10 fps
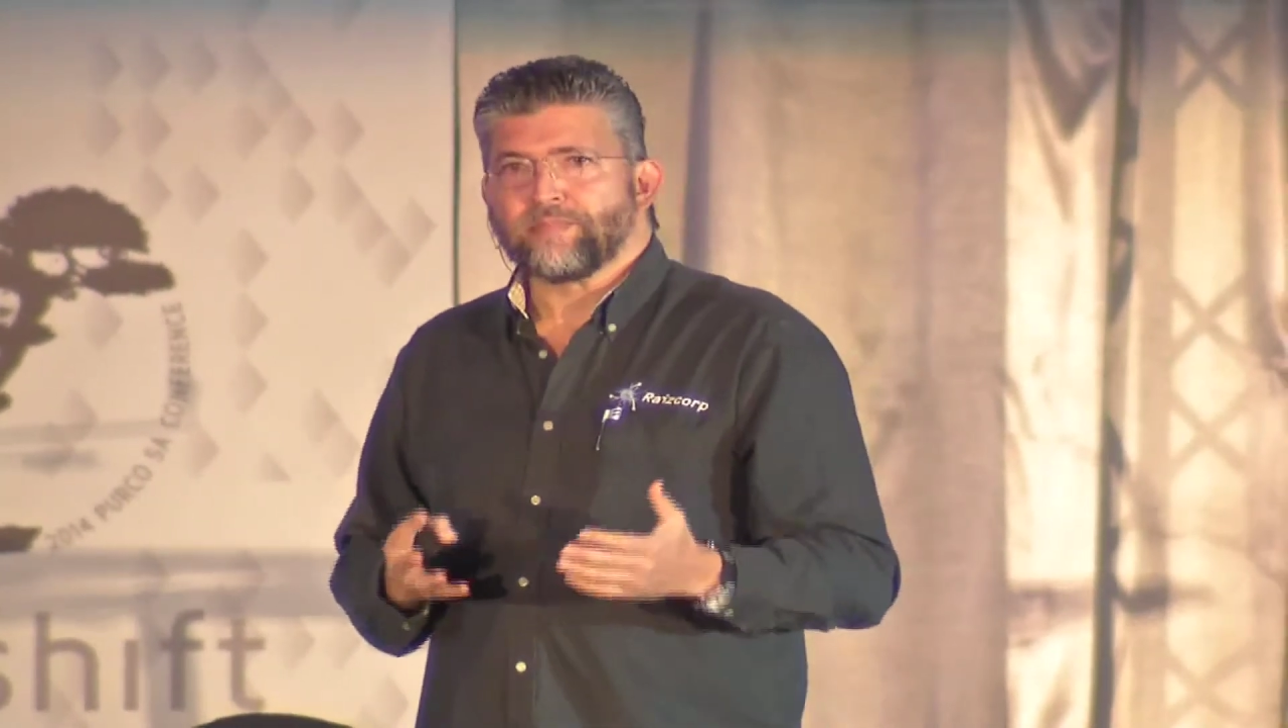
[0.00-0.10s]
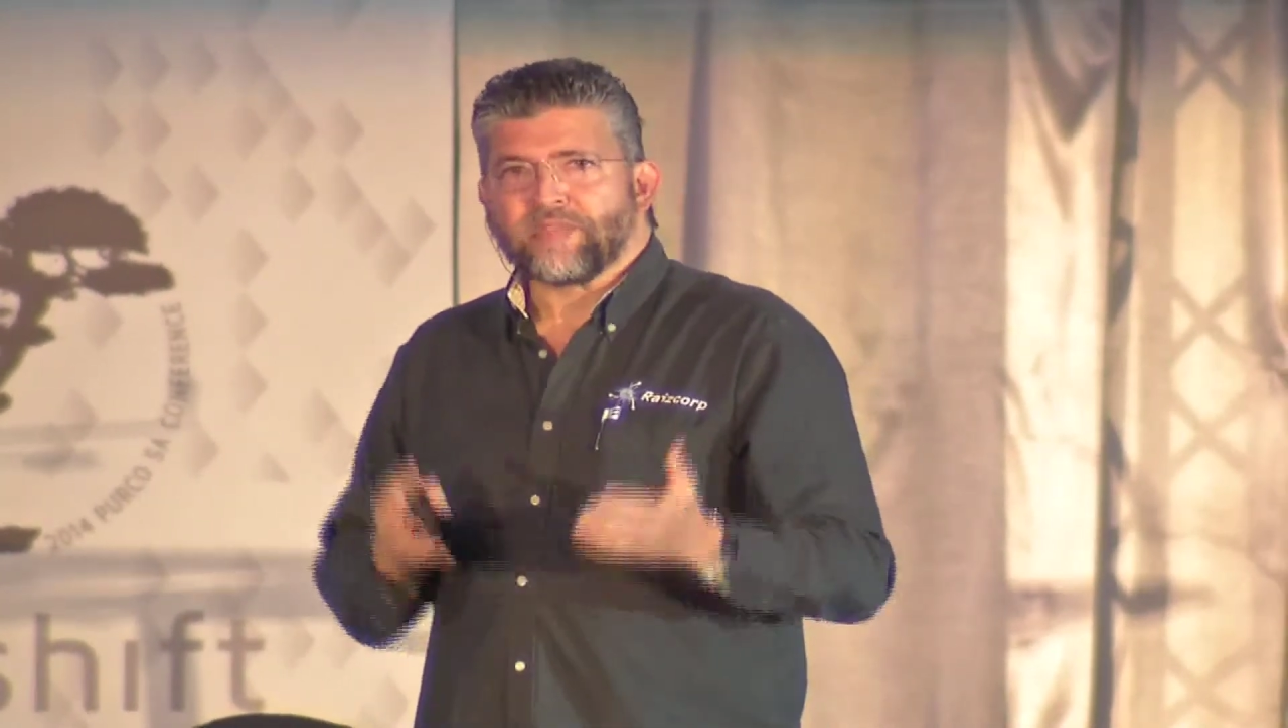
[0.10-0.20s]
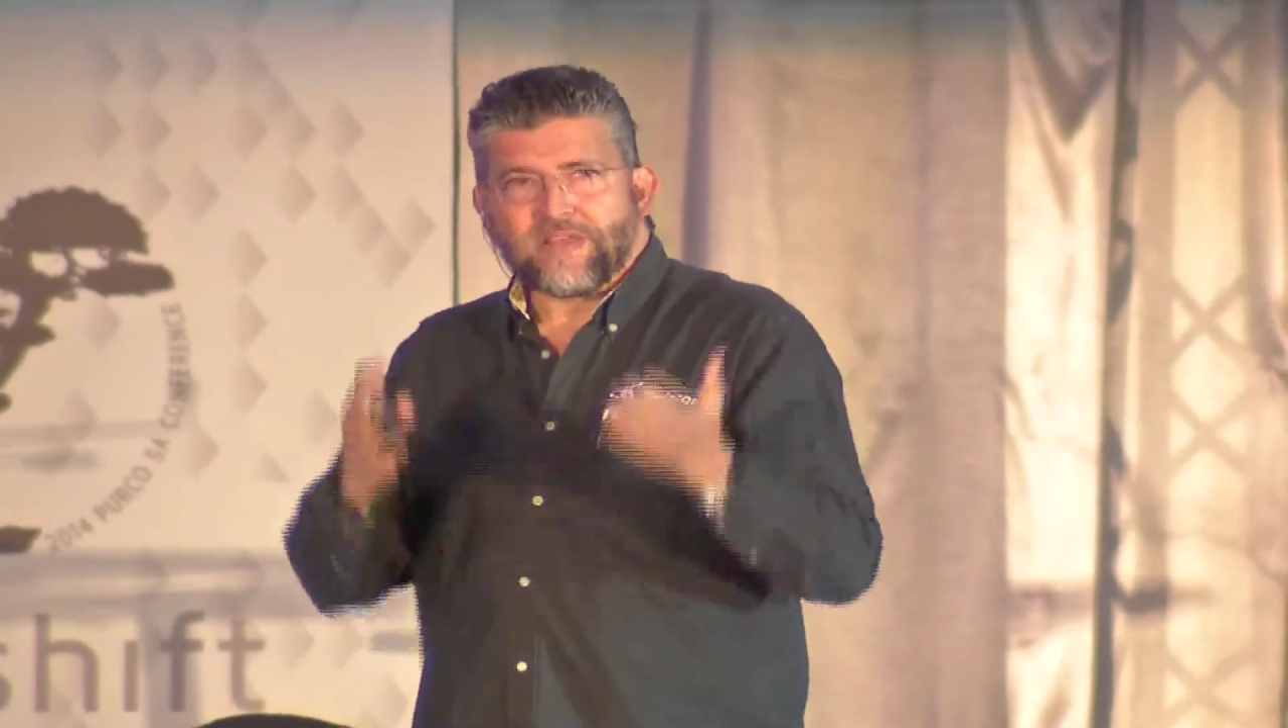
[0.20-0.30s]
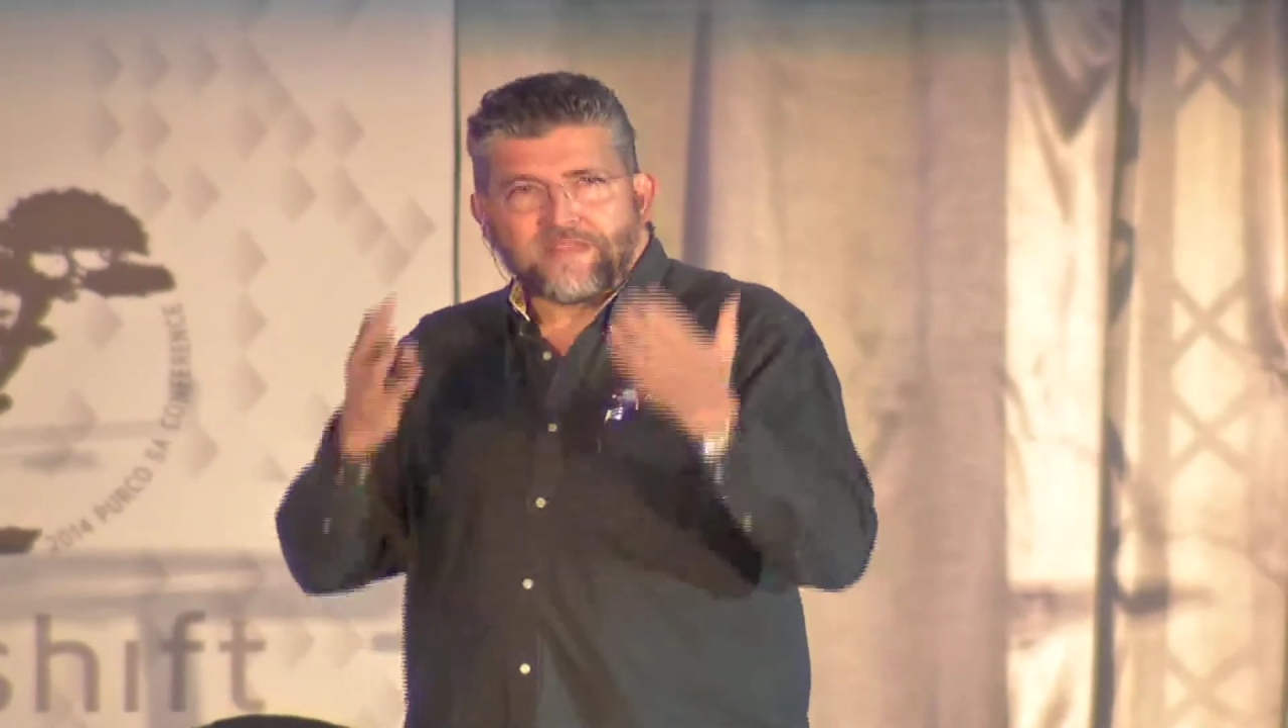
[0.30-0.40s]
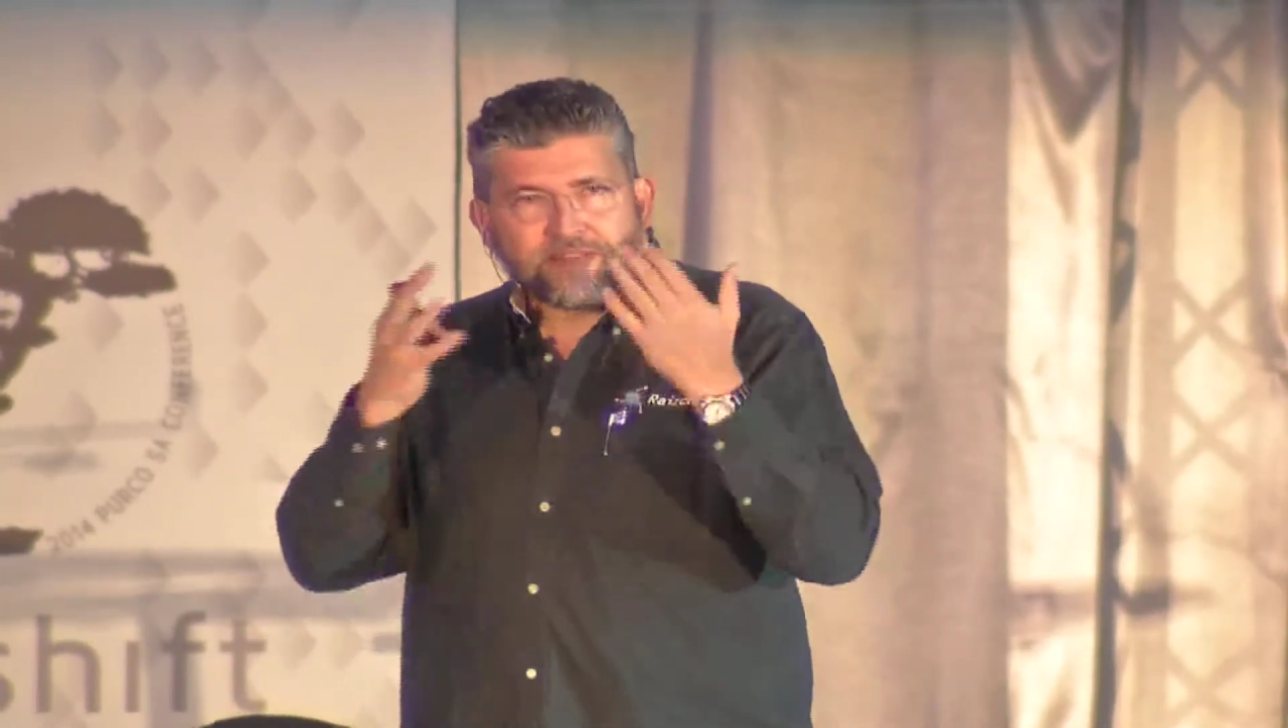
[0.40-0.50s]

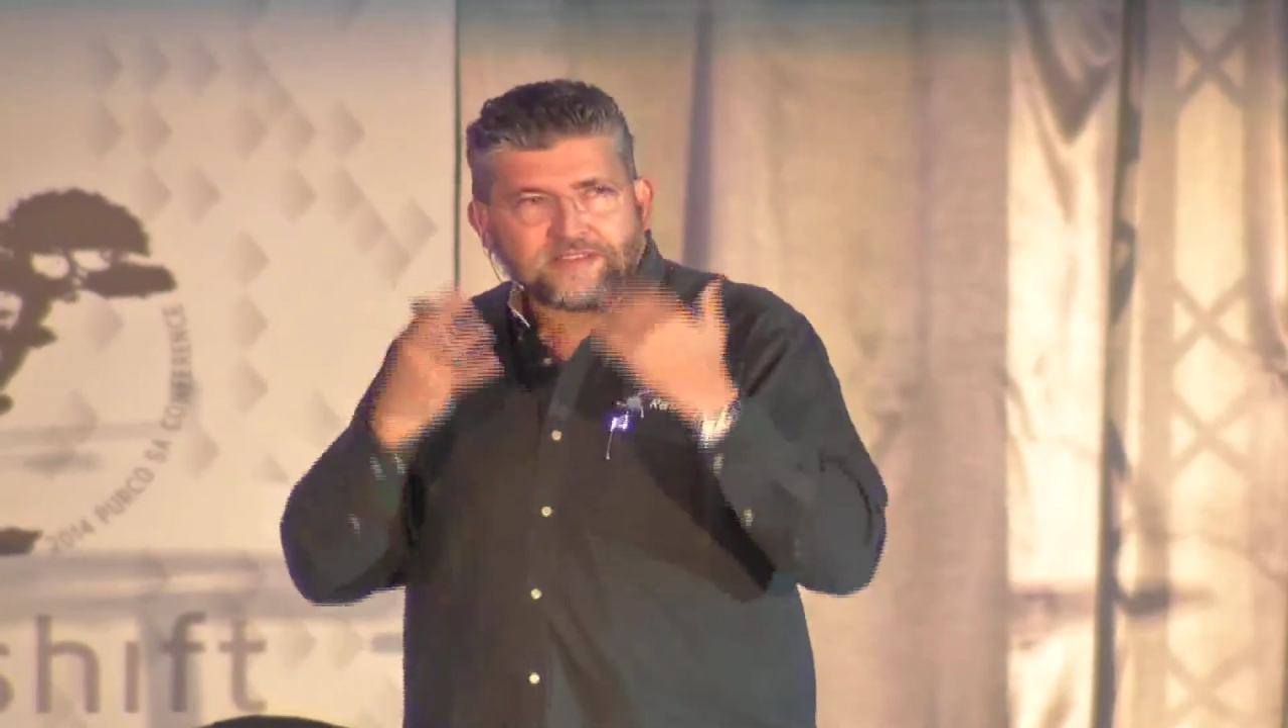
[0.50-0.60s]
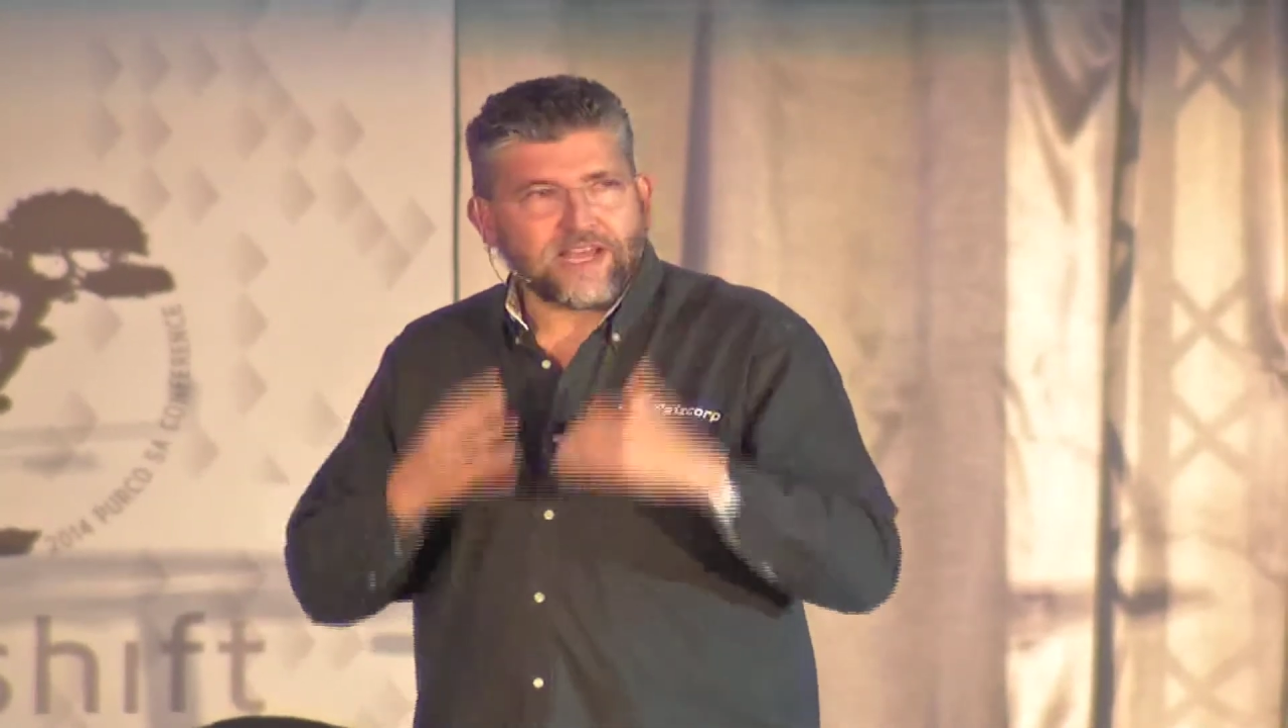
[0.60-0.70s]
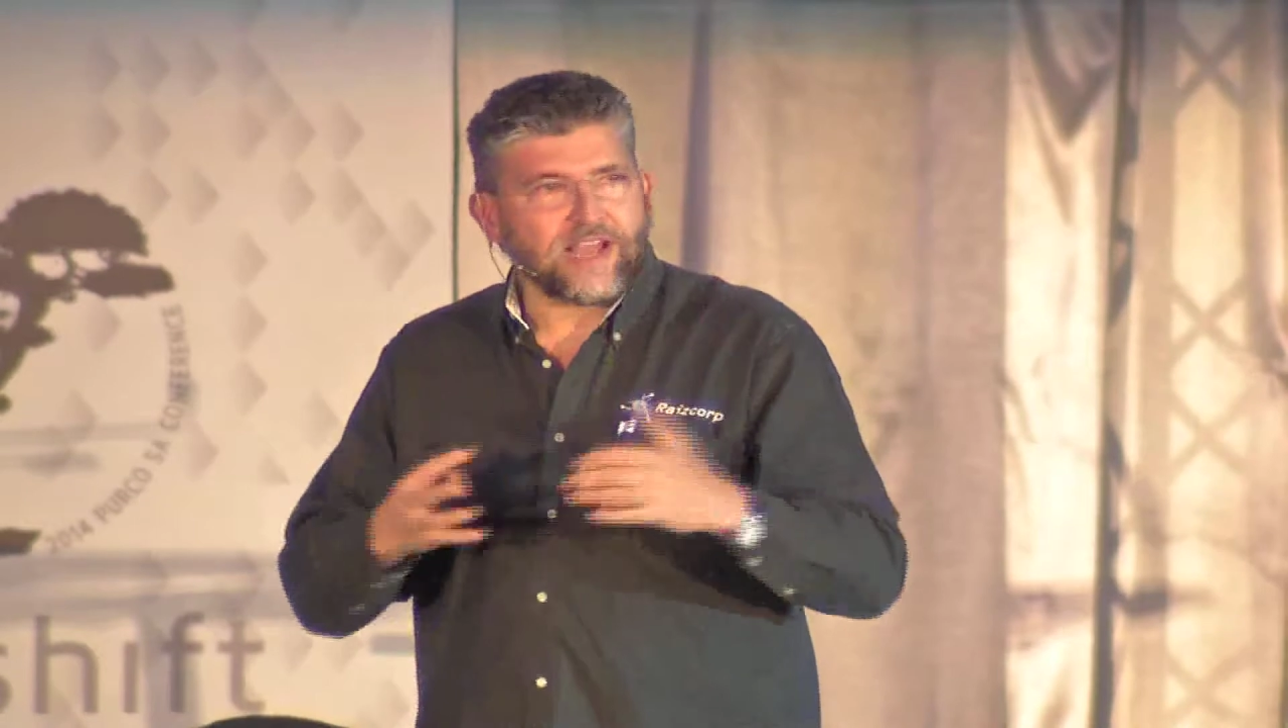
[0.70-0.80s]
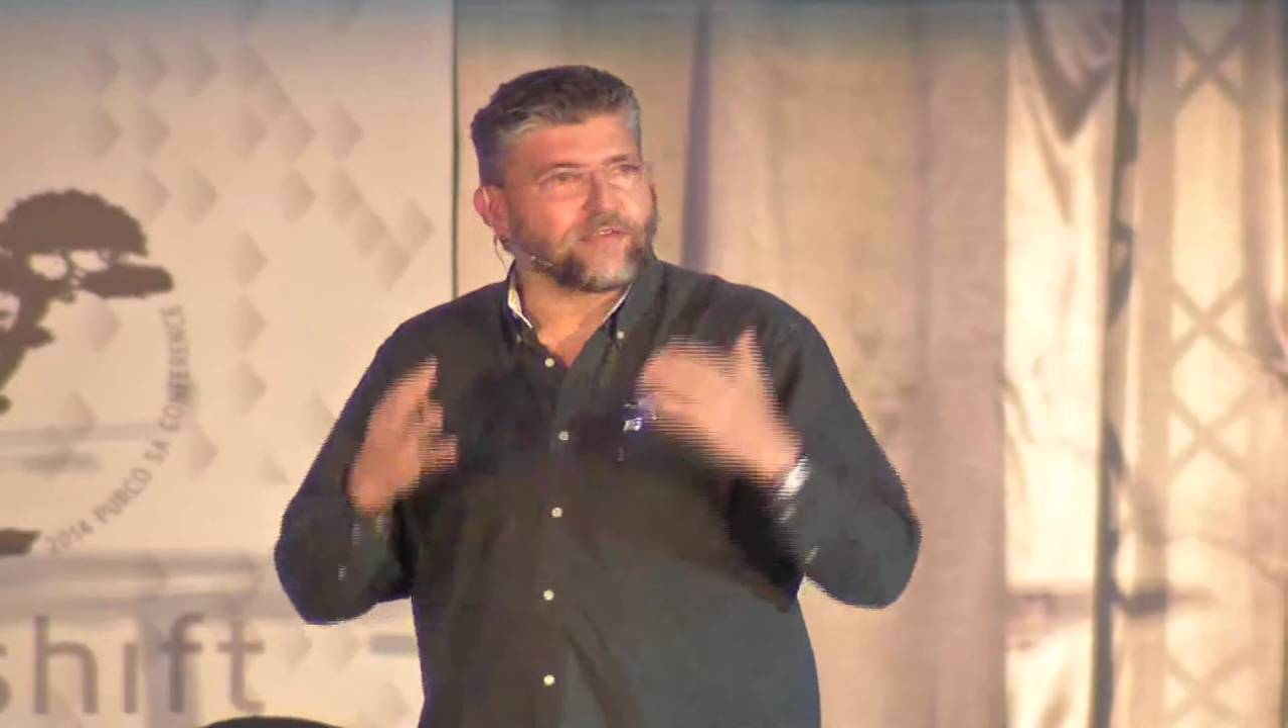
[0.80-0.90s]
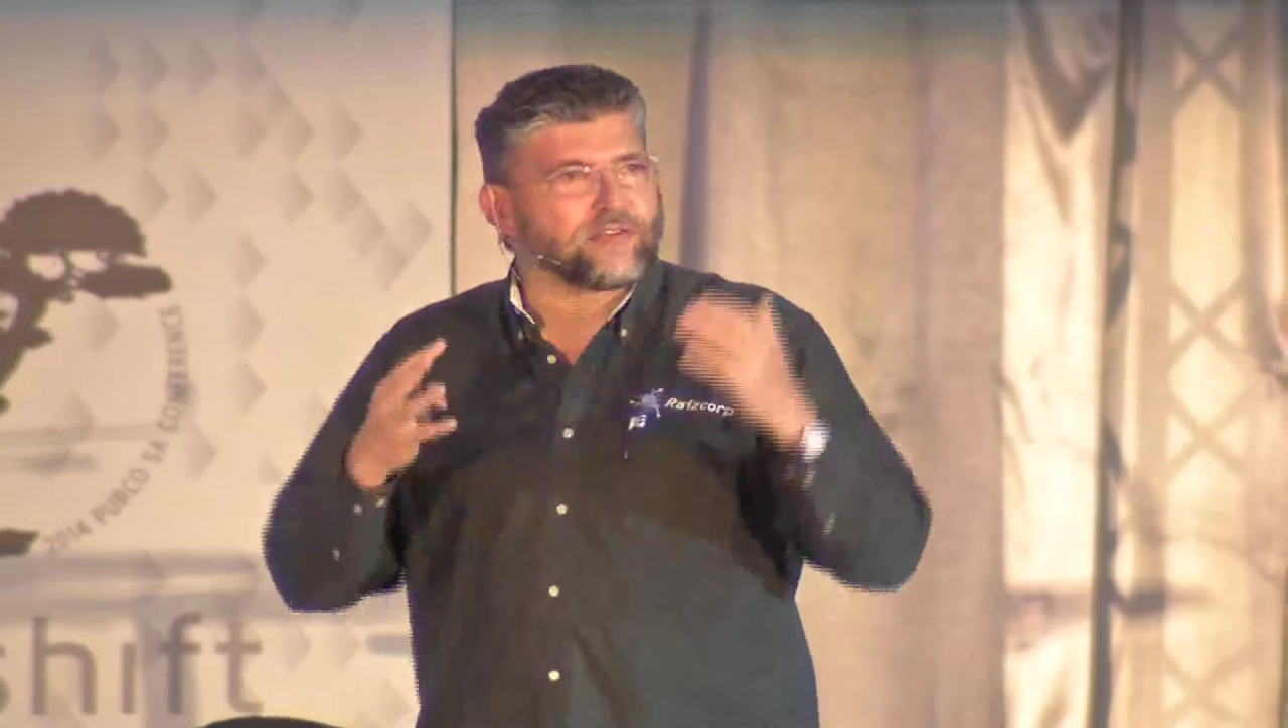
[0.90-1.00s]
and that they have a